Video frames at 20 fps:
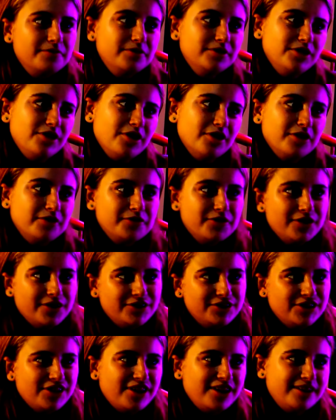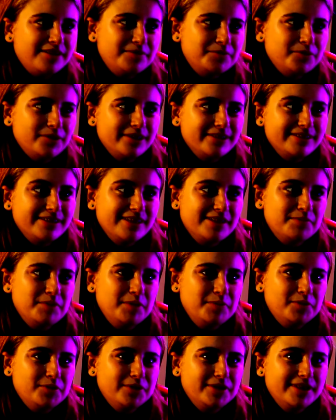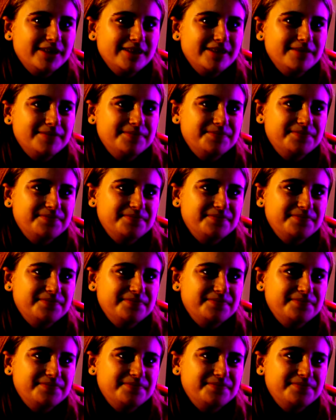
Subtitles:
photographer job, whereas like people like